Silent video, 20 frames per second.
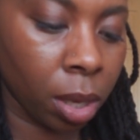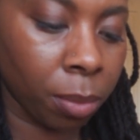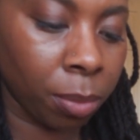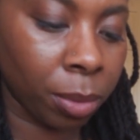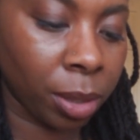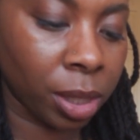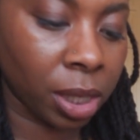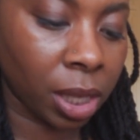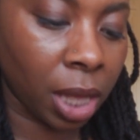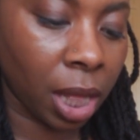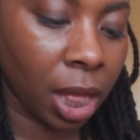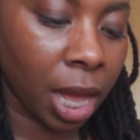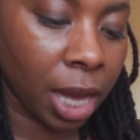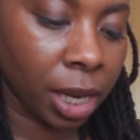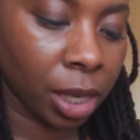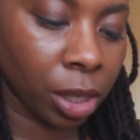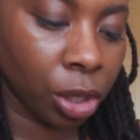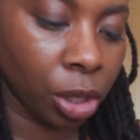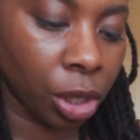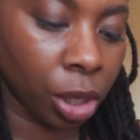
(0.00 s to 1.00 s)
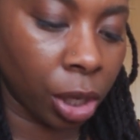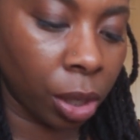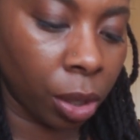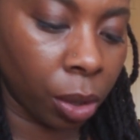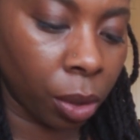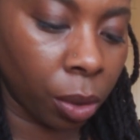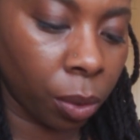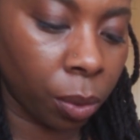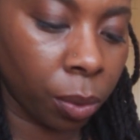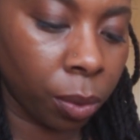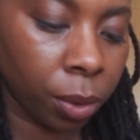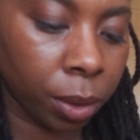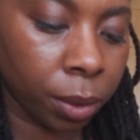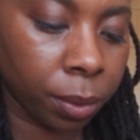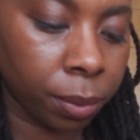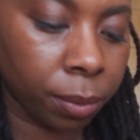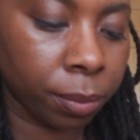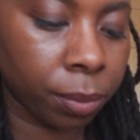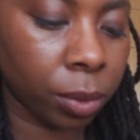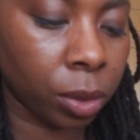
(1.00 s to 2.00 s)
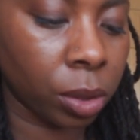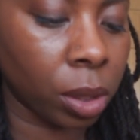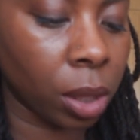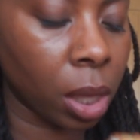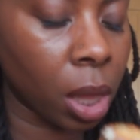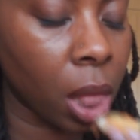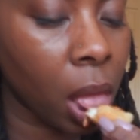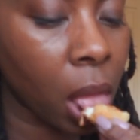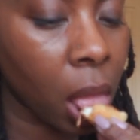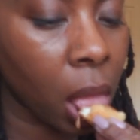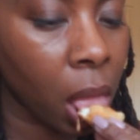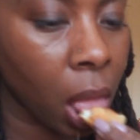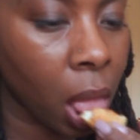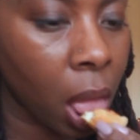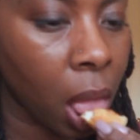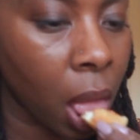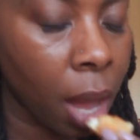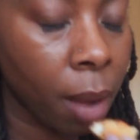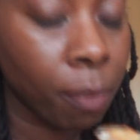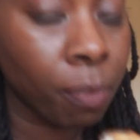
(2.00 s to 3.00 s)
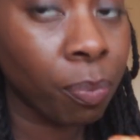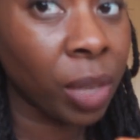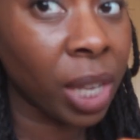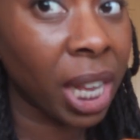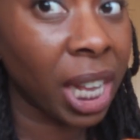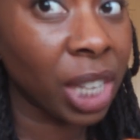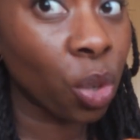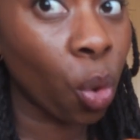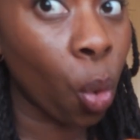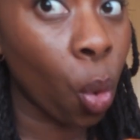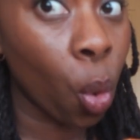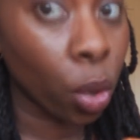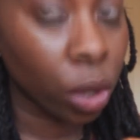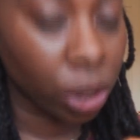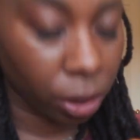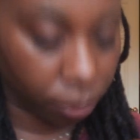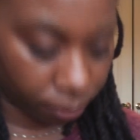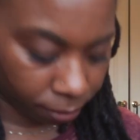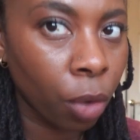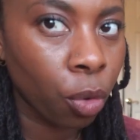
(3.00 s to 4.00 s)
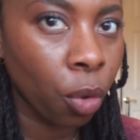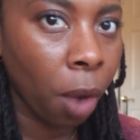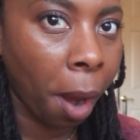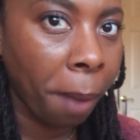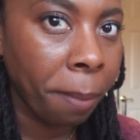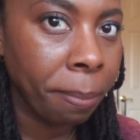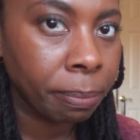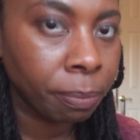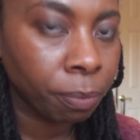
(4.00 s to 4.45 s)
There's a lot of dough. Let's see. That's hot. It's okay.